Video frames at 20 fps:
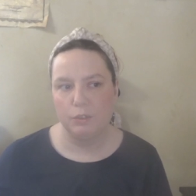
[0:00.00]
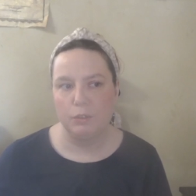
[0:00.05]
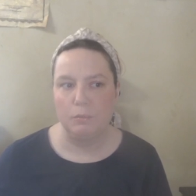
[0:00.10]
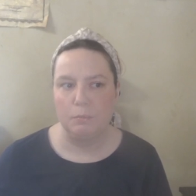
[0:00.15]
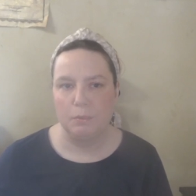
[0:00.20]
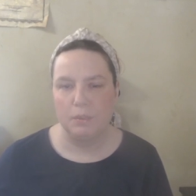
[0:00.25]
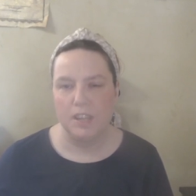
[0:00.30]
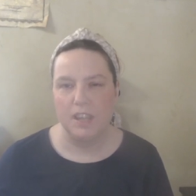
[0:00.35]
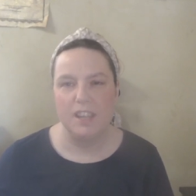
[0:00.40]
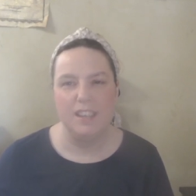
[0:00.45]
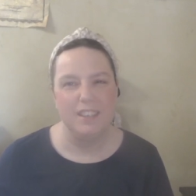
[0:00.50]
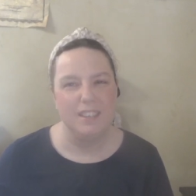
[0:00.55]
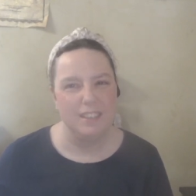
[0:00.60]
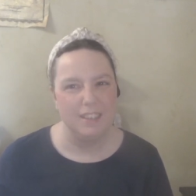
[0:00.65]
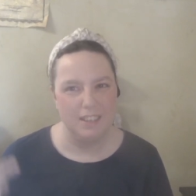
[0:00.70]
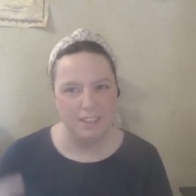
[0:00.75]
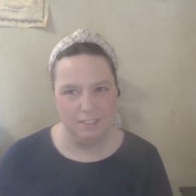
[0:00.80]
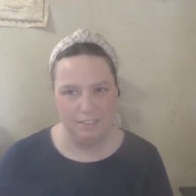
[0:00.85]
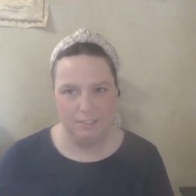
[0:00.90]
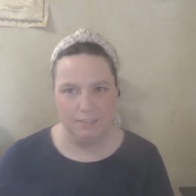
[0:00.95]
website,
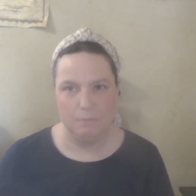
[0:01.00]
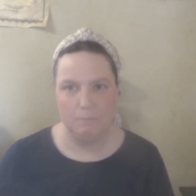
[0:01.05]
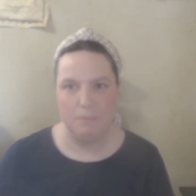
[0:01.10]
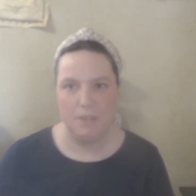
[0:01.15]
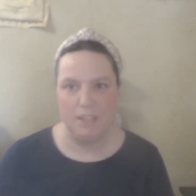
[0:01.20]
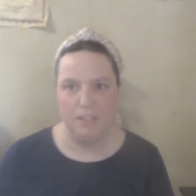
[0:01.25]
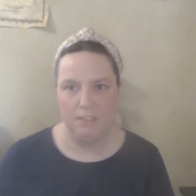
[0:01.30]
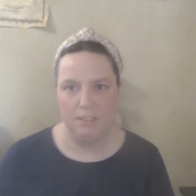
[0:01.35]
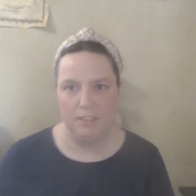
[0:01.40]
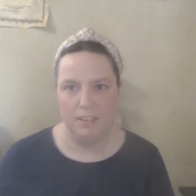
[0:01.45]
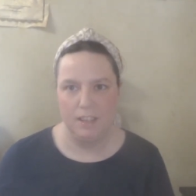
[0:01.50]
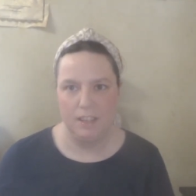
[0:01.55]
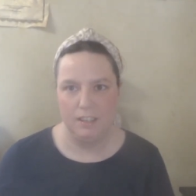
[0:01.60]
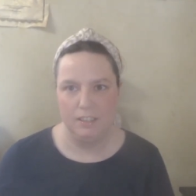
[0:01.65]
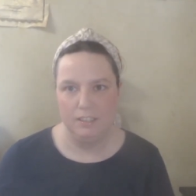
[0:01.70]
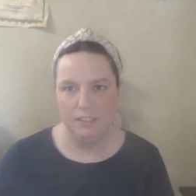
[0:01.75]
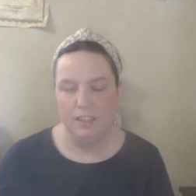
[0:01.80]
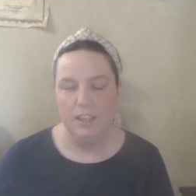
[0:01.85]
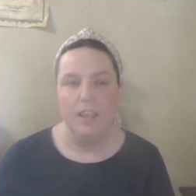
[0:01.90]
customize that.